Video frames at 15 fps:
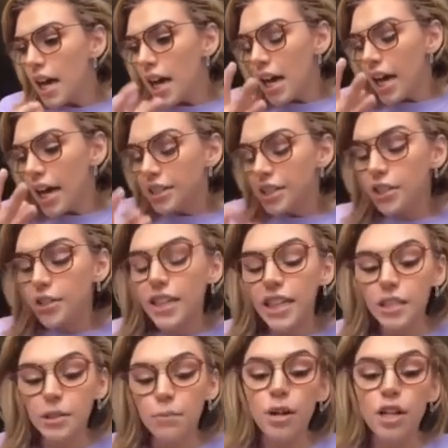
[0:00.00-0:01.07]
during that
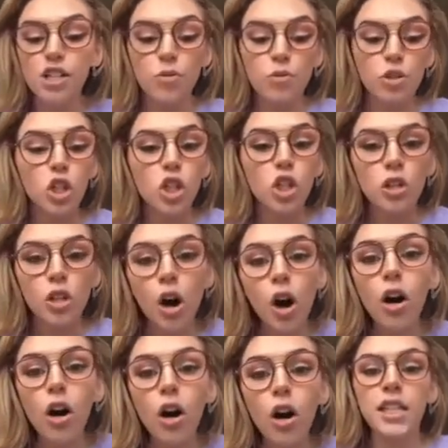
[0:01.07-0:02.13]
depression, I was
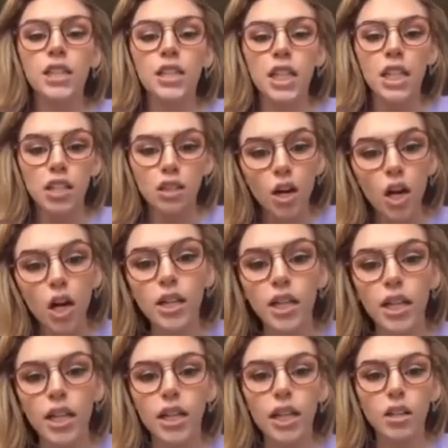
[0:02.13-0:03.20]
longing and
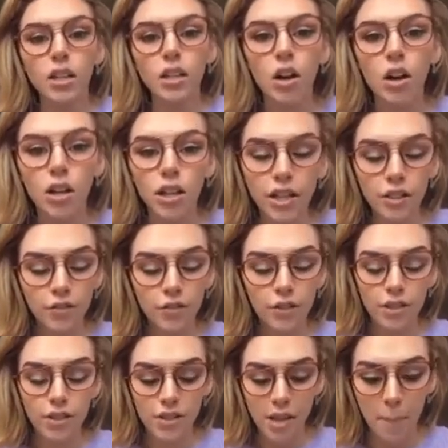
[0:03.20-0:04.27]
longing and longing for
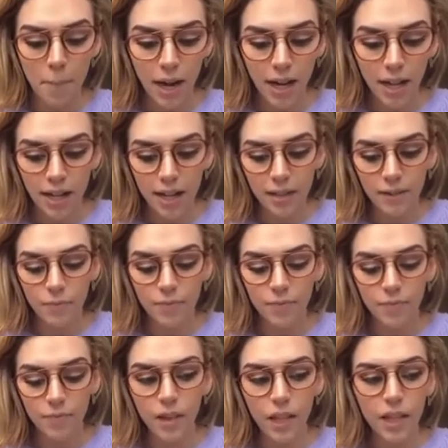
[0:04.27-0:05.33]
somebody
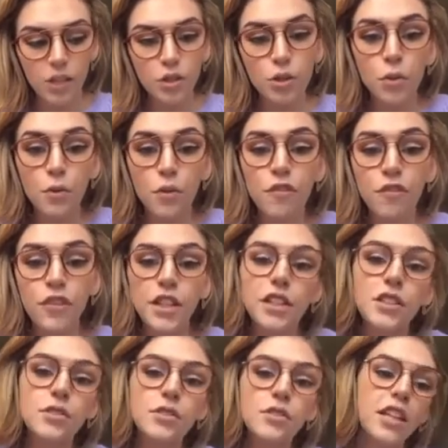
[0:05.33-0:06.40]
to
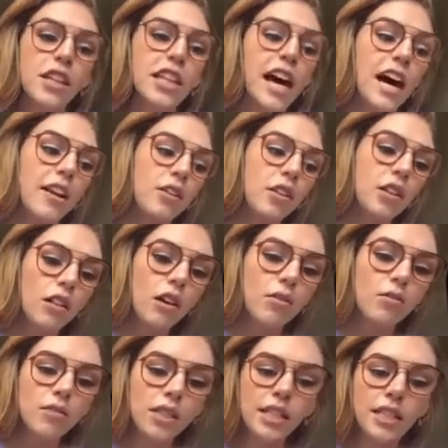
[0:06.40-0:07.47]
fill that
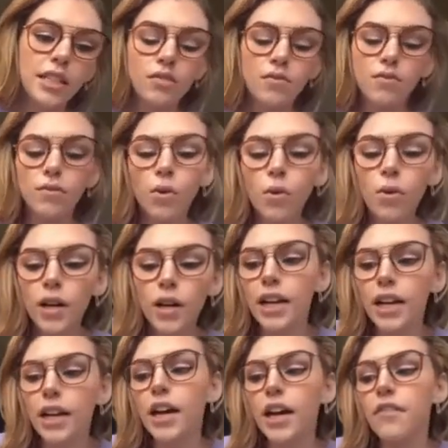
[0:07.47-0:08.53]
loneliness void
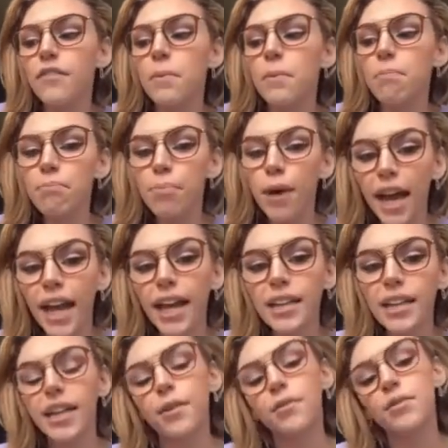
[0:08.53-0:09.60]
of the pain that
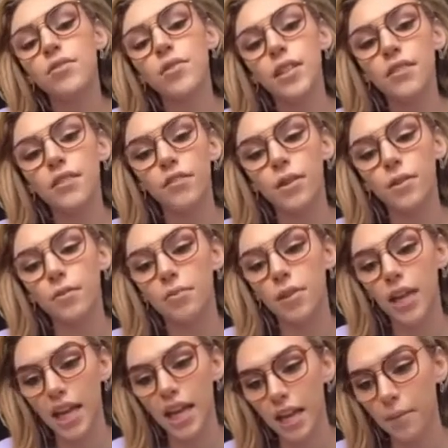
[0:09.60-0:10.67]
I was feeling from
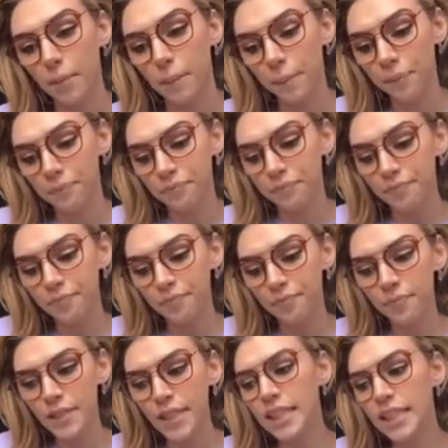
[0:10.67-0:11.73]
him.
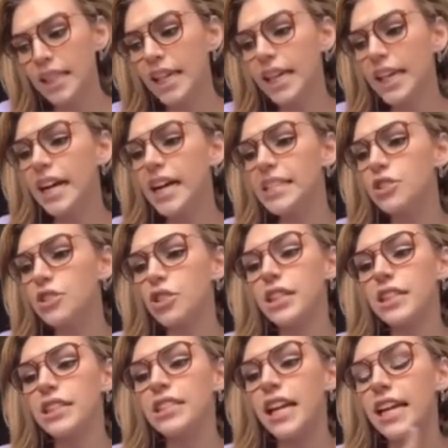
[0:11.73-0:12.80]
Then I started
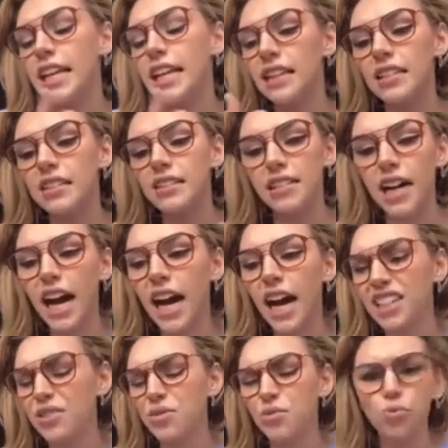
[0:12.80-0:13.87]
dating this guy
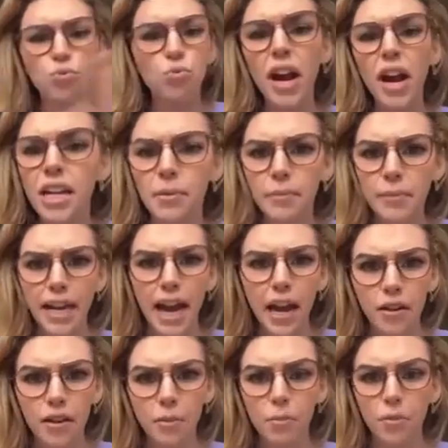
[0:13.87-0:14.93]
just randomly out of
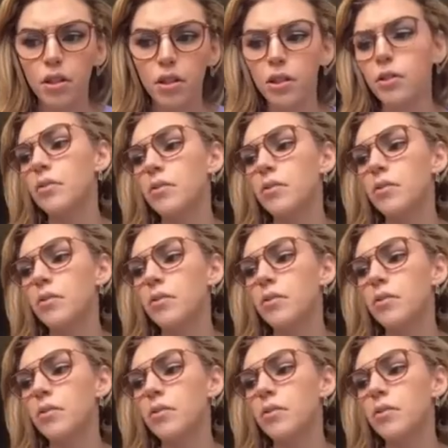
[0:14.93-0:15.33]
the blue.